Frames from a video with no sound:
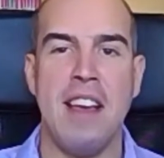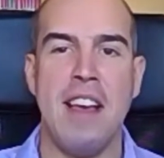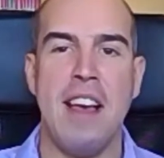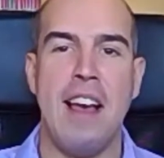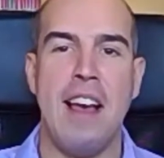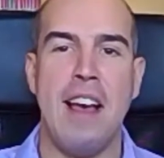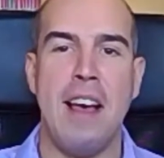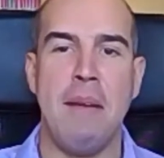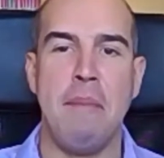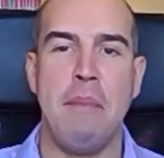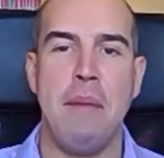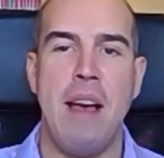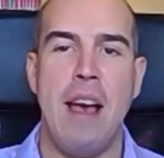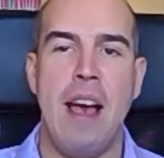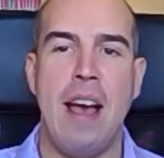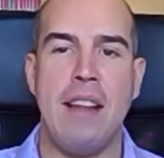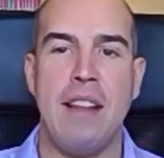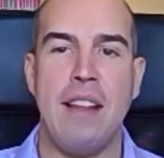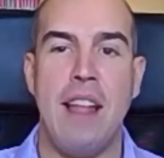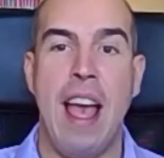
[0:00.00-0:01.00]

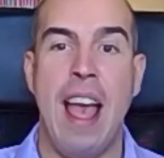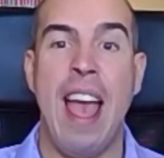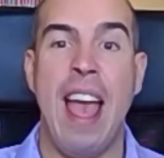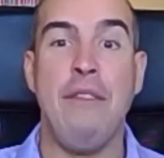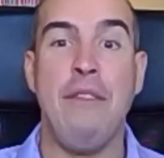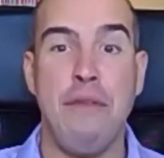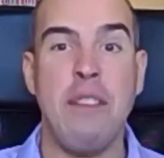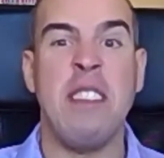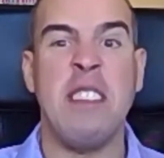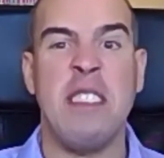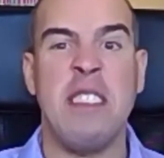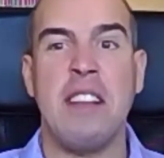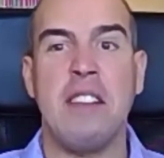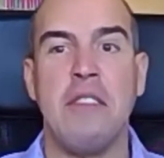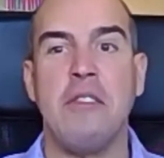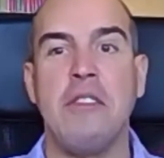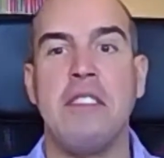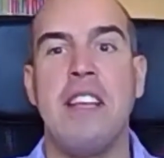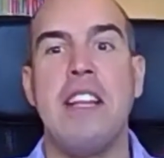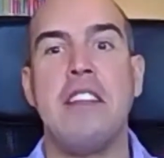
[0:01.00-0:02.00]
and every single
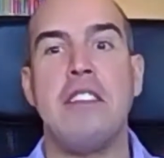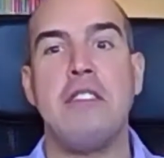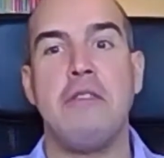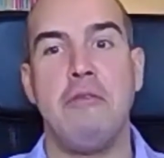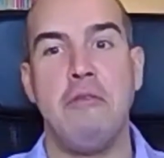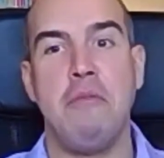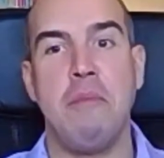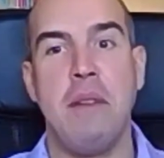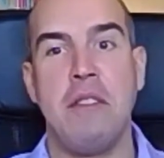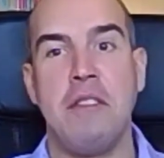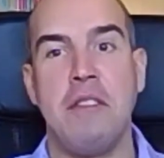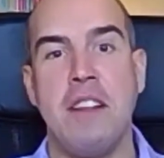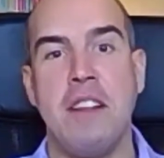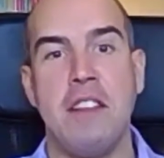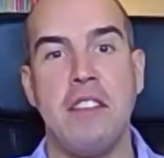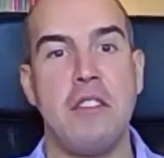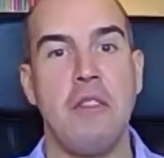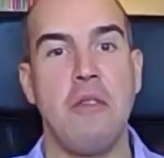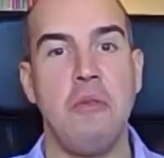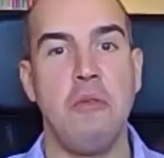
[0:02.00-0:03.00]
teacher almost in the
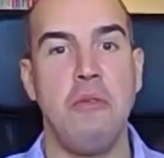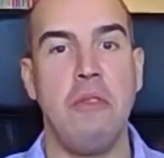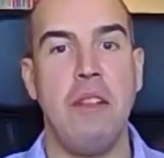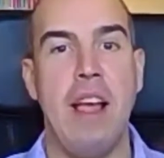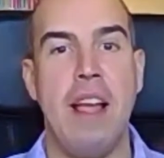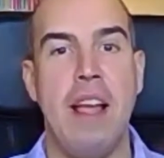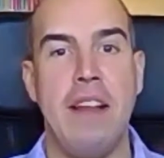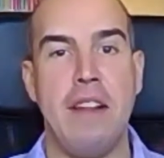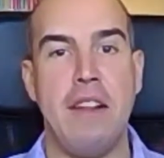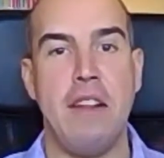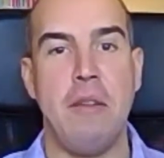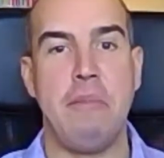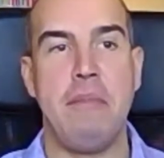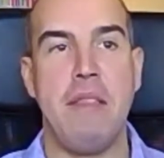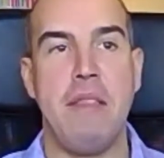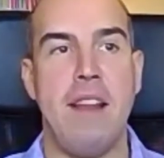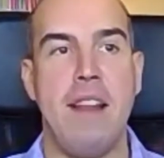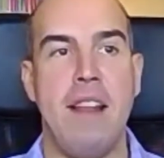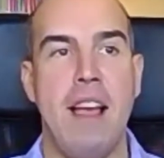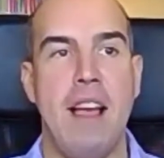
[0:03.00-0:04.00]
school ended up
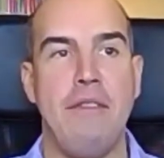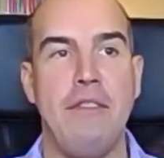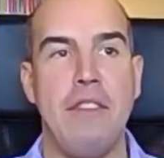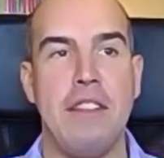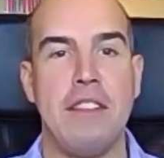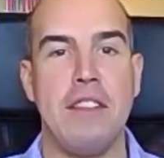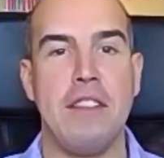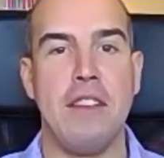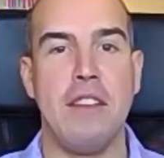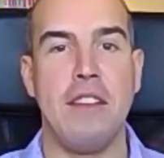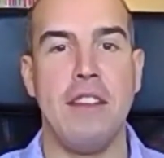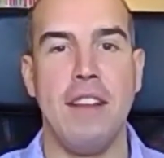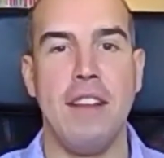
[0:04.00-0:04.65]
then having to